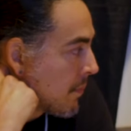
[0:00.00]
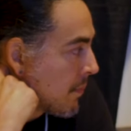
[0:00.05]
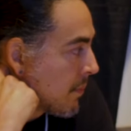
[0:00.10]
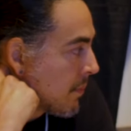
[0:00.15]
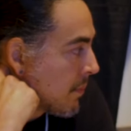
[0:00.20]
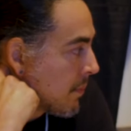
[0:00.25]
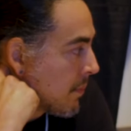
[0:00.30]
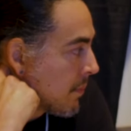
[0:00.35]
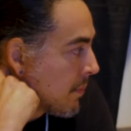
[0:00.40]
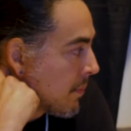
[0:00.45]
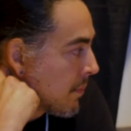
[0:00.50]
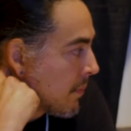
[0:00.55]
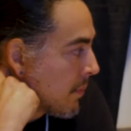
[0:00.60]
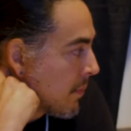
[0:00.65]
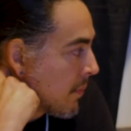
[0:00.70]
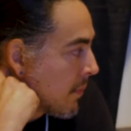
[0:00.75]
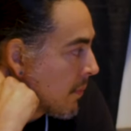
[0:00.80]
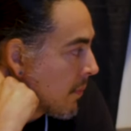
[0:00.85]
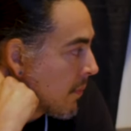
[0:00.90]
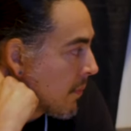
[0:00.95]

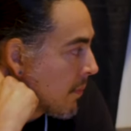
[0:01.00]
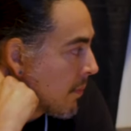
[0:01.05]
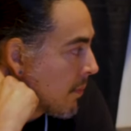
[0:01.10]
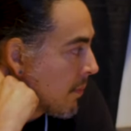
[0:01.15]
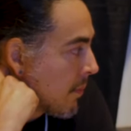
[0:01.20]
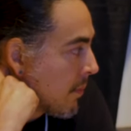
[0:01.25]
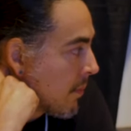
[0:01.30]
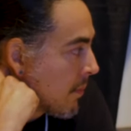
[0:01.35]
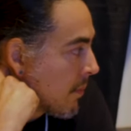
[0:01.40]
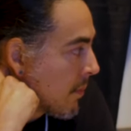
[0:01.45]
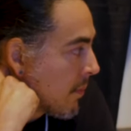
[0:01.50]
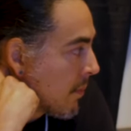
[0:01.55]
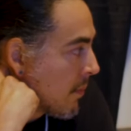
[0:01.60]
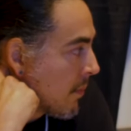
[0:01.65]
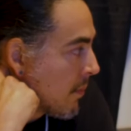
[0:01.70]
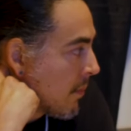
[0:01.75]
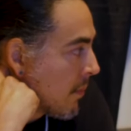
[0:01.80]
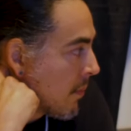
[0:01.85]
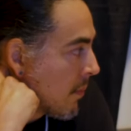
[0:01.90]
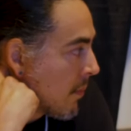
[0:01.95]

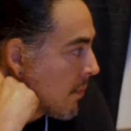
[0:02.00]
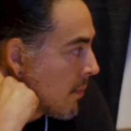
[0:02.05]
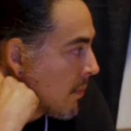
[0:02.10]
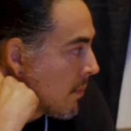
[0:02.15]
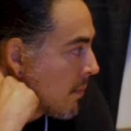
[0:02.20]
(not speaking)